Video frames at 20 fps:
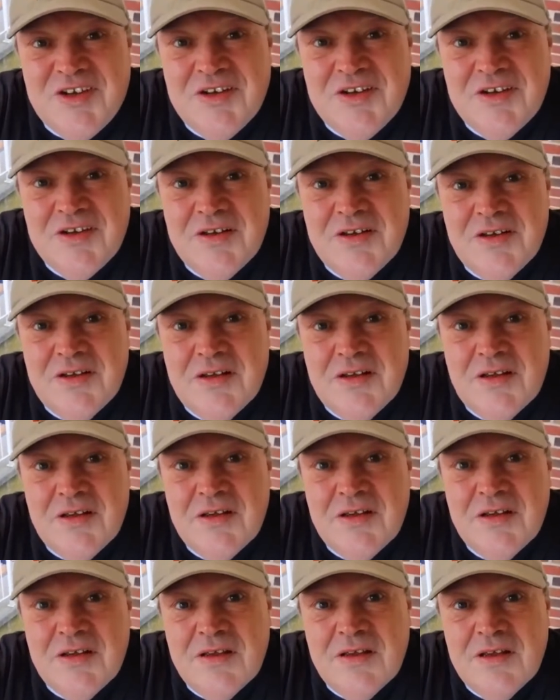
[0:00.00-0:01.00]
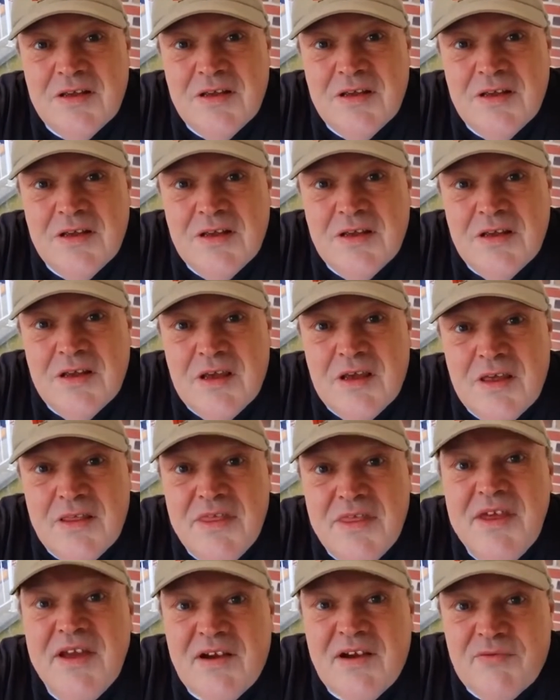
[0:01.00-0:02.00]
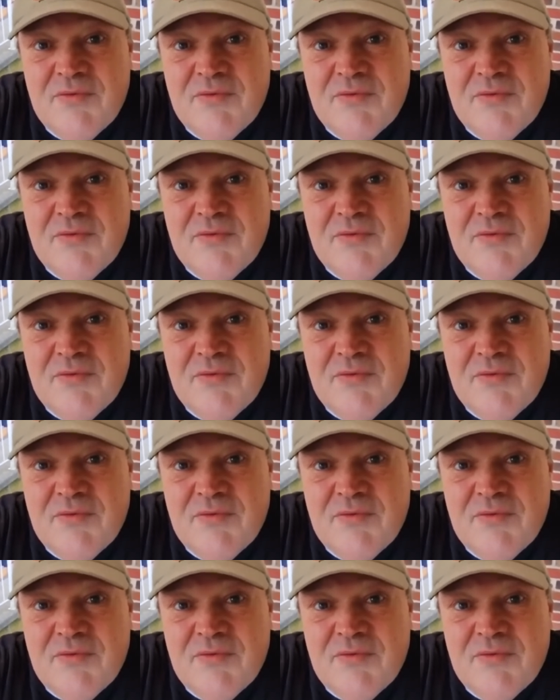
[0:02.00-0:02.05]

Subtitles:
I think